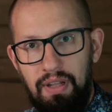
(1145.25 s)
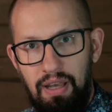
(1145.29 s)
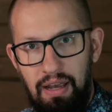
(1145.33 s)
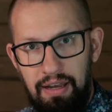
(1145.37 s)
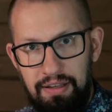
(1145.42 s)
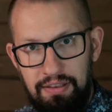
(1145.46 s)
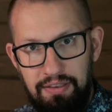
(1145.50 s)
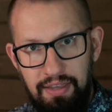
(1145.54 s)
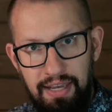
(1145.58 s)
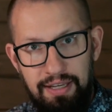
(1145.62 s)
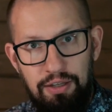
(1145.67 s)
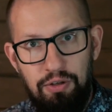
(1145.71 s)

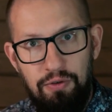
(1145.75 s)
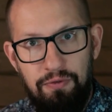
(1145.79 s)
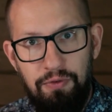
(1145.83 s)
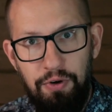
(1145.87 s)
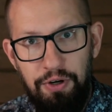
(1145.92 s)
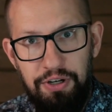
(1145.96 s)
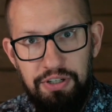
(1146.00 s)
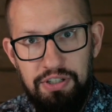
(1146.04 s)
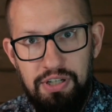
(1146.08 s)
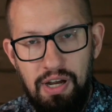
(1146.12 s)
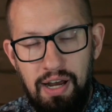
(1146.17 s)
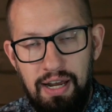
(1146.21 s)
I thank you
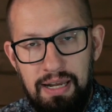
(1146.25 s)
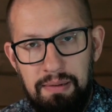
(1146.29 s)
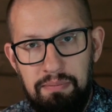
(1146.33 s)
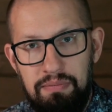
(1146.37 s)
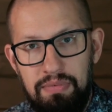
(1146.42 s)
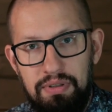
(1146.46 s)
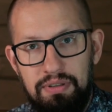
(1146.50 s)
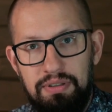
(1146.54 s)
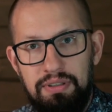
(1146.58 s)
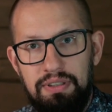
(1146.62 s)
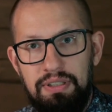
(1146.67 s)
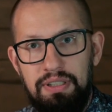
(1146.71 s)
for your
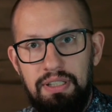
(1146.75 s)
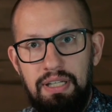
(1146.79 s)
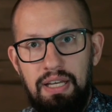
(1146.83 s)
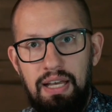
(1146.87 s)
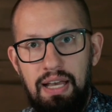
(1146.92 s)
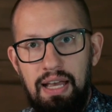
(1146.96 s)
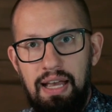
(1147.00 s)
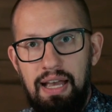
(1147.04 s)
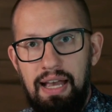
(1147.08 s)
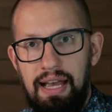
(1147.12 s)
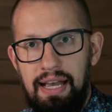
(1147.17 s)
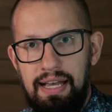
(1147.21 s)
time,
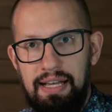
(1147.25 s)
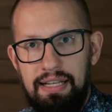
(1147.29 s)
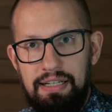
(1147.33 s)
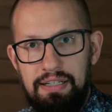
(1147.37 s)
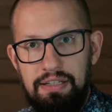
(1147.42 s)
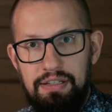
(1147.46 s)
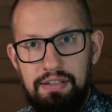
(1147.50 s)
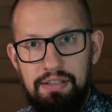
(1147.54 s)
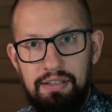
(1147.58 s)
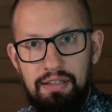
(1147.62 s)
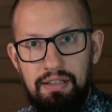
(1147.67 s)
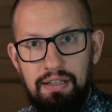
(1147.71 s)

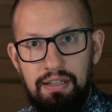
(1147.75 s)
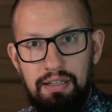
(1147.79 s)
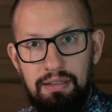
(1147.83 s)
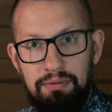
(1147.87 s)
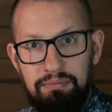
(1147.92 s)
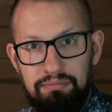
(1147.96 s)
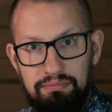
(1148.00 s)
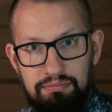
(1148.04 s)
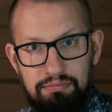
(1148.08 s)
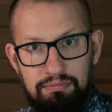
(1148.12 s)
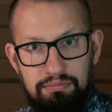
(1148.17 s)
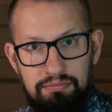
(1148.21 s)
and
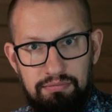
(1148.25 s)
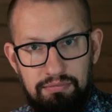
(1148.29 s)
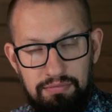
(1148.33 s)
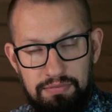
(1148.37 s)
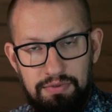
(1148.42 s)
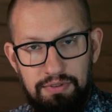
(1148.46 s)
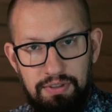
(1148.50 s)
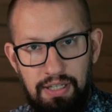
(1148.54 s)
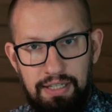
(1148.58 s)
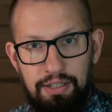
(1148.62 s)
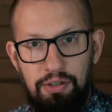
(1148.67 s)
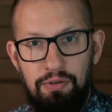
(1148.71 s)

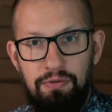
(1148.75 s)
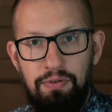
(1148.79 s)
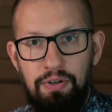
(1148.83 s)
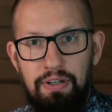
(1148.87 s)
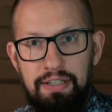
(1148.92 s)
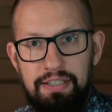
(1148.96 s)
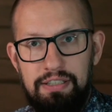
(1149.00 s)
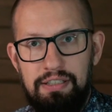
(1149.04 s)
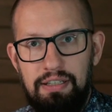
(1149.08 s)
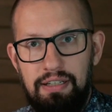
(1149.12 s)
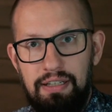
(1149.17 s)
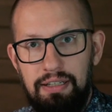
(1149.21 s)
thank you for
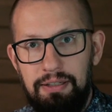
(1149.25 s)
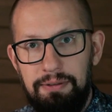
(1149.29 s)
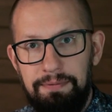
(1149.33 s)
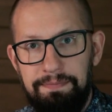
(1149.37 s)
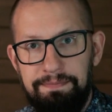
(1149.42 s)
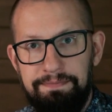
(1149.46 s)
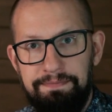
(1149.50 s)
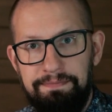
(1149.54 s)
listening.